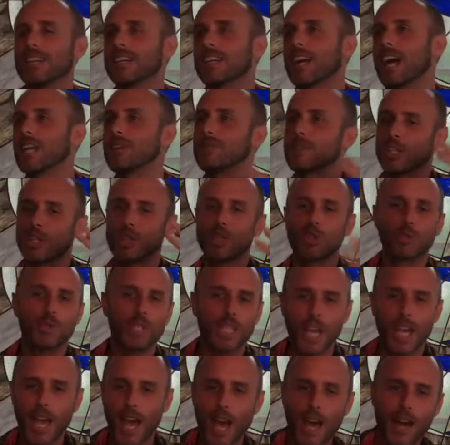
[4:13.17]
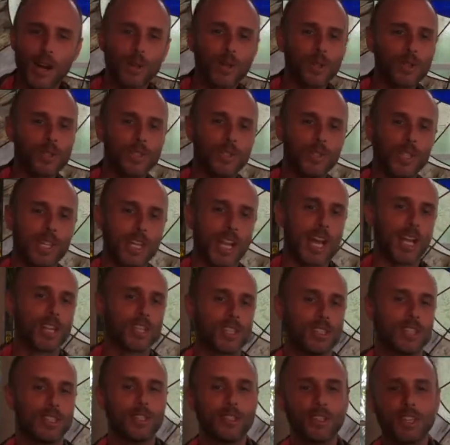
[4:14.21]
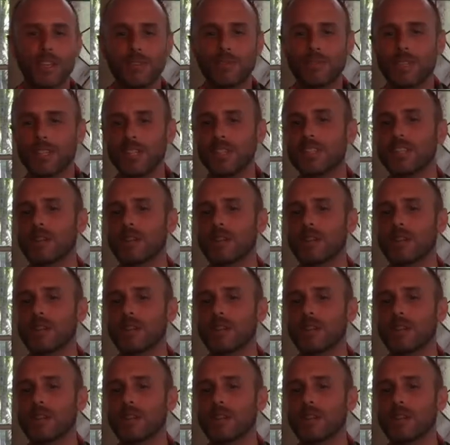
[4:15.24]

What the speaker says: kind of a tree house you could actually live in.